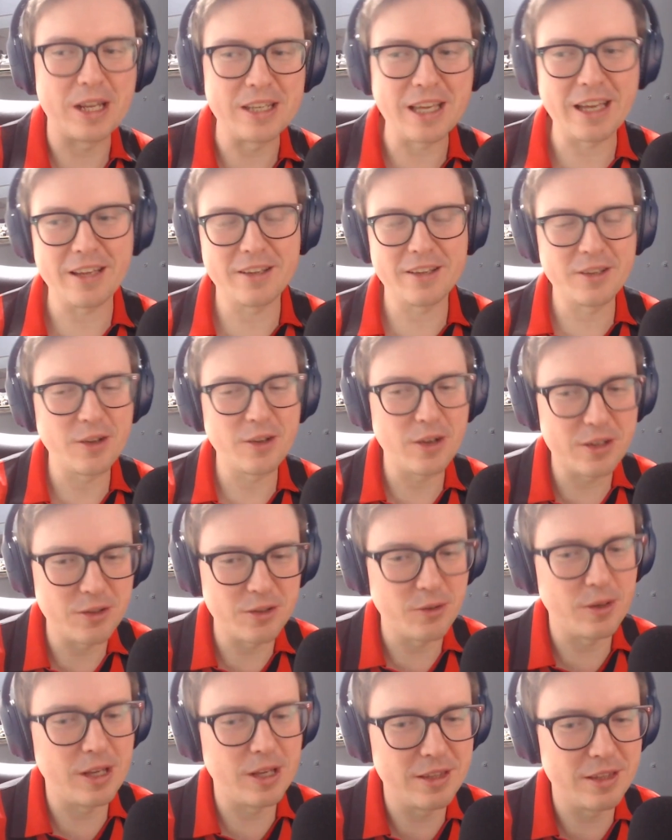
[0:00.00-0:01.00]
and yet
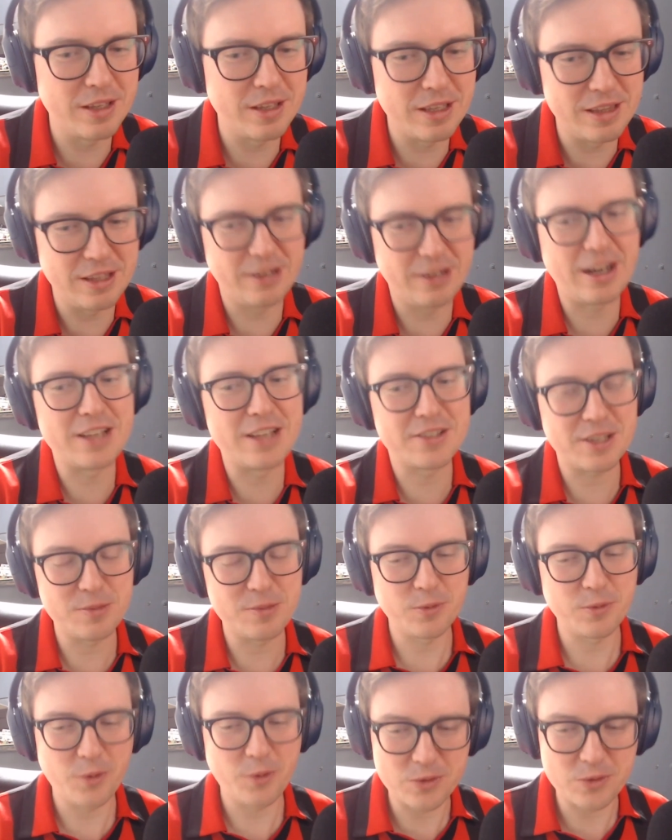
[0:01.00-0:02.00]
in the grand
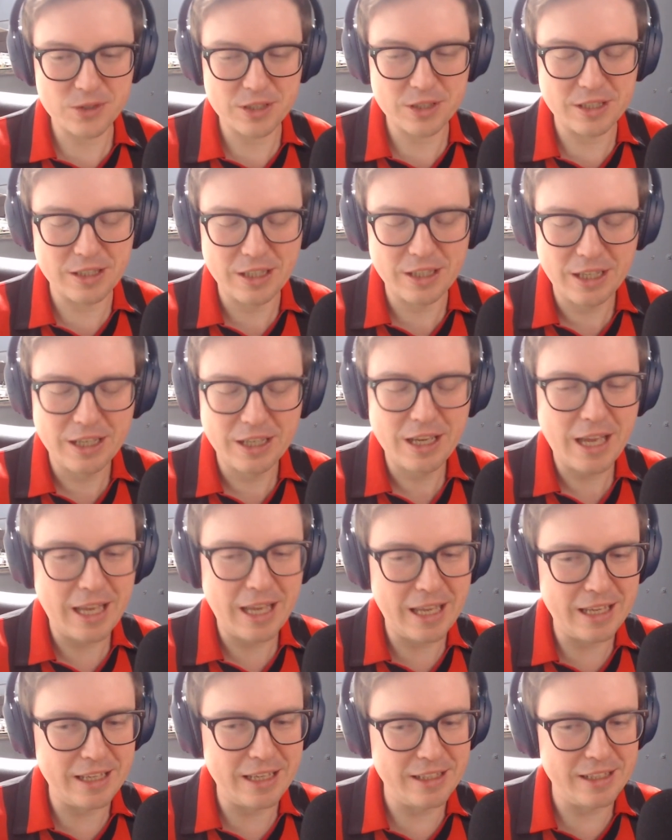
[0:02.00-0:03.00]
scheme of obviously
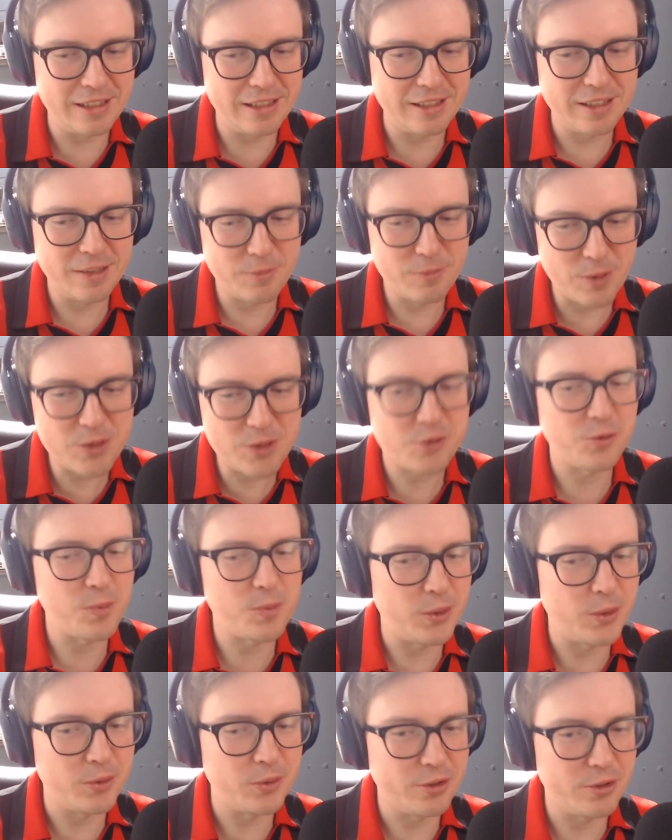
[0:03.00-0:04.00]

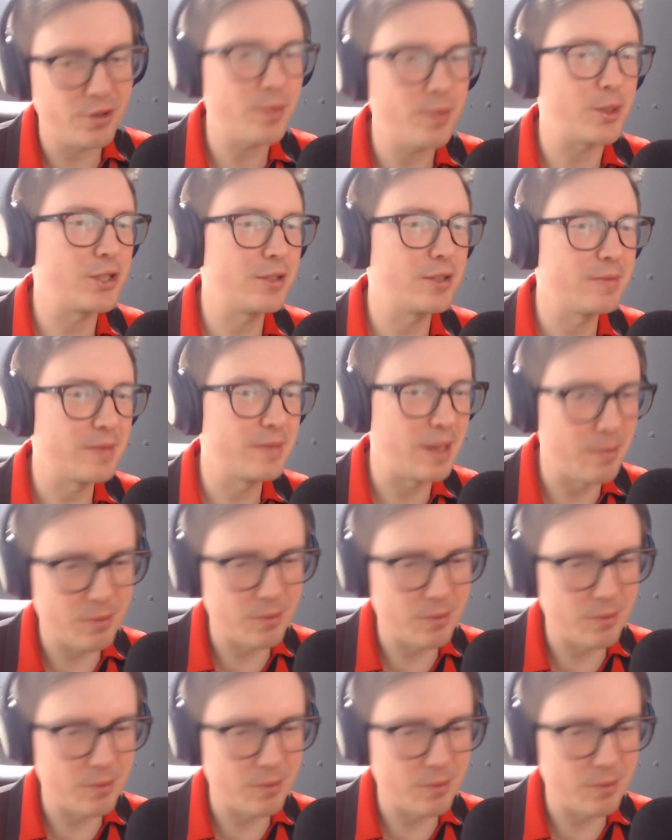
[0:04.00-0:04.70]
professional football, they're rubbish.